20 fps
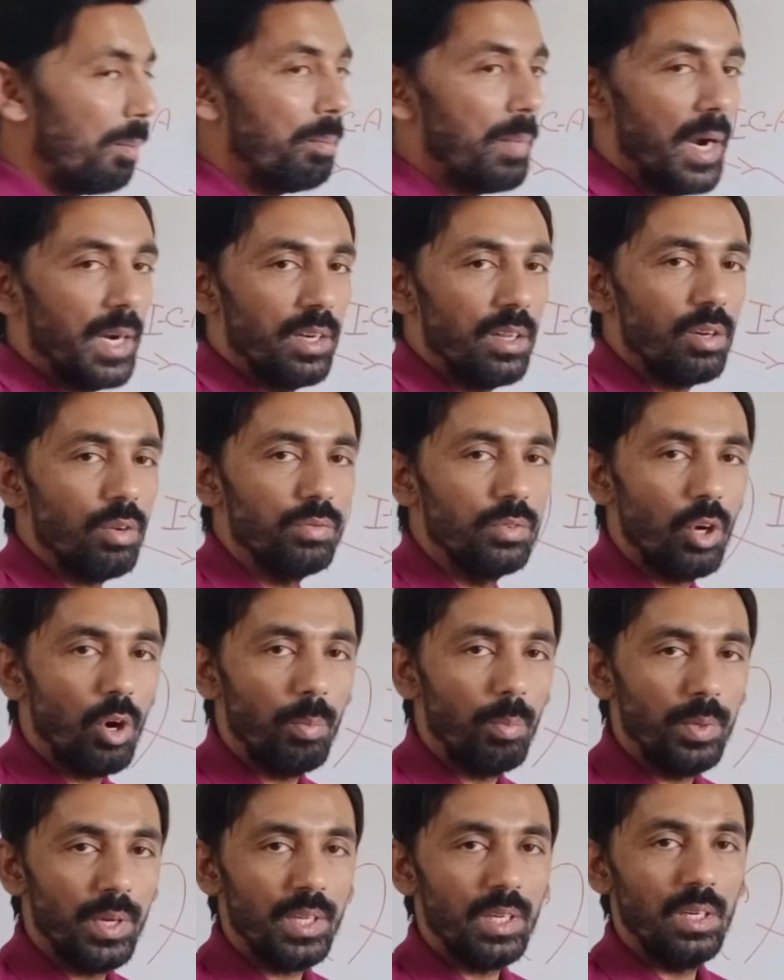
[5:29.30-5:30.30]
mater of the
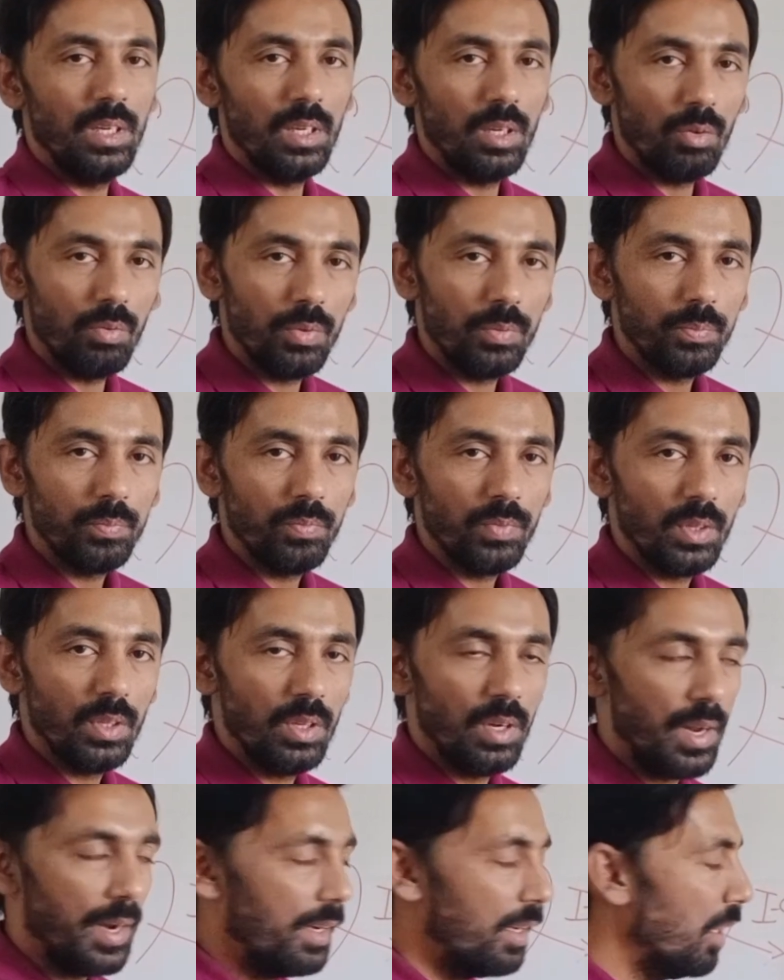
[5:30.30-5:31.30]
optic nerve,
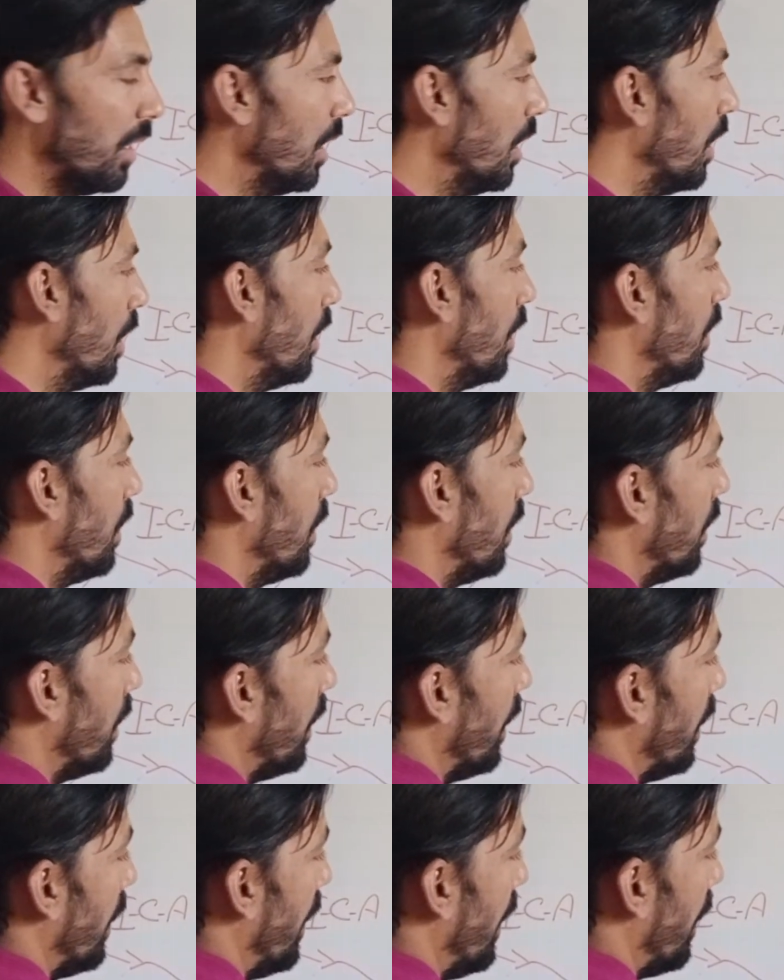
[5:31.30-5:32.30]
right?
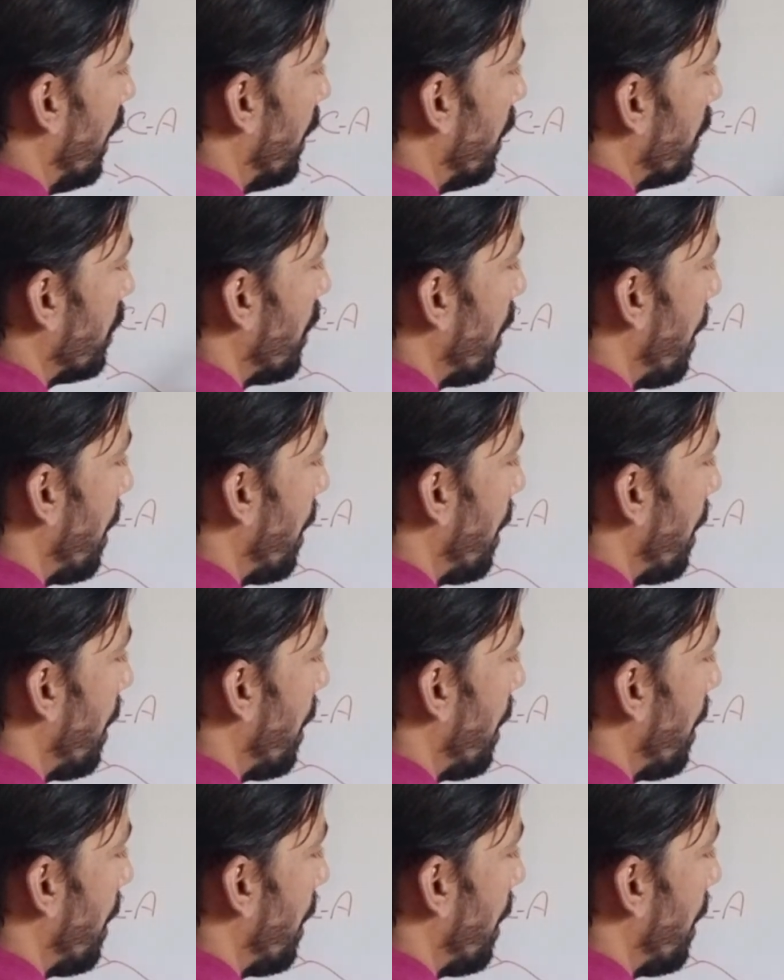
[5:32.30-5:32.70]
Here,